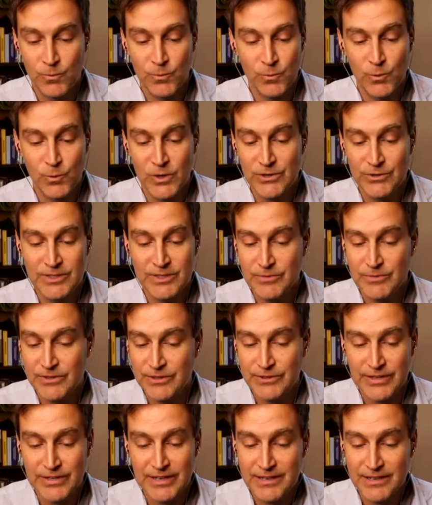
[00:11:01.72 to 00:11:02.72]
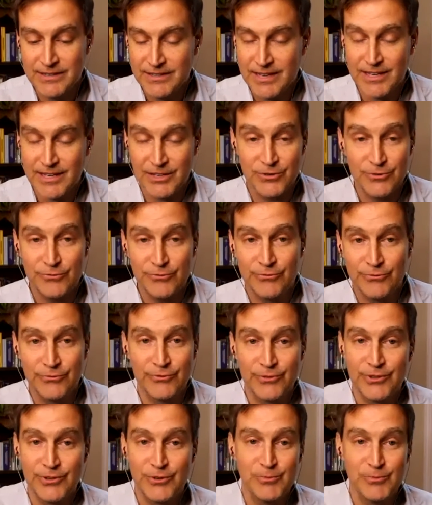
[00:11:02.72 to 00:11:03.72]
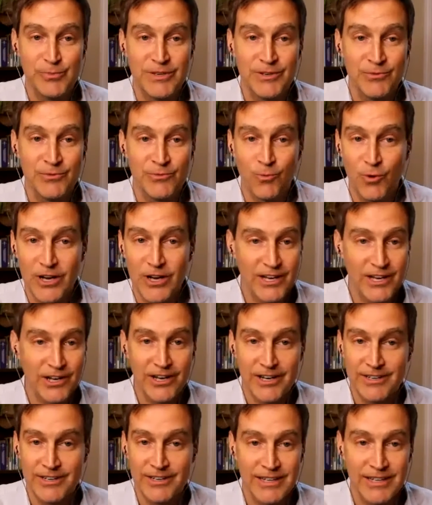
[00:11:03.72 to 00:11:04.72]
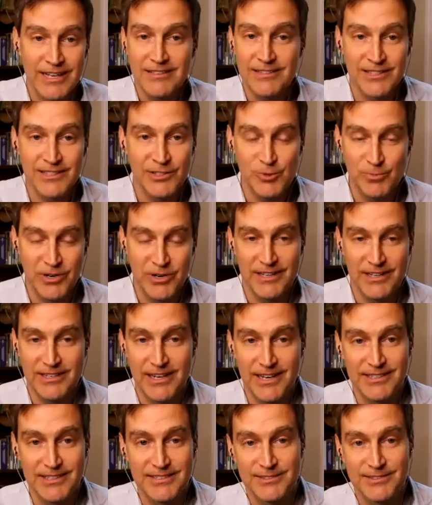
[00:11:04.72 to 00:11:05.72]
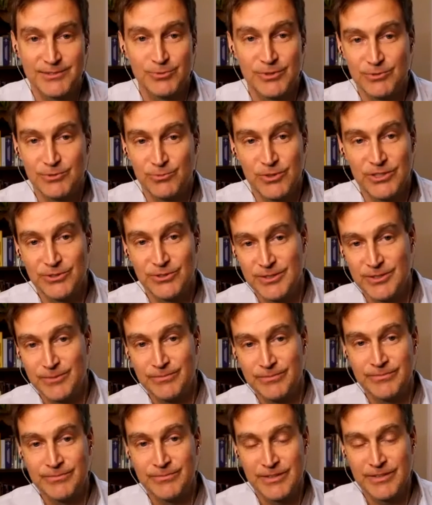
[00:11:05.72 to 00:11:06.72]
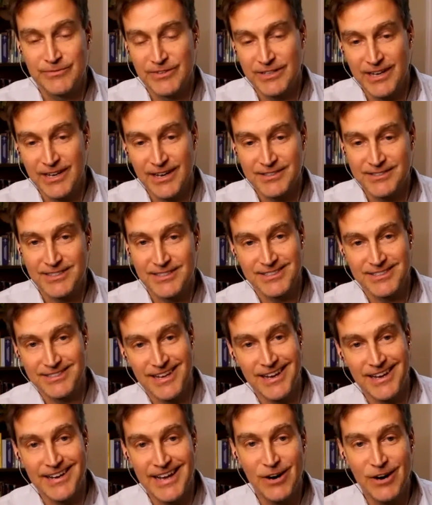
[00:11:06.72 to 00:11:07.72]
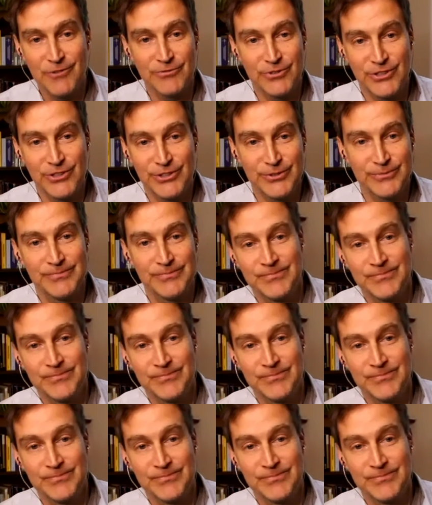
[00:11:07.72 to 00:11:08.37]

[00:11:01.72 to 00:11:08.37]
What are some of the things that you've you've been working on lately in your podcast? What, what are some of the guests that stand out for you?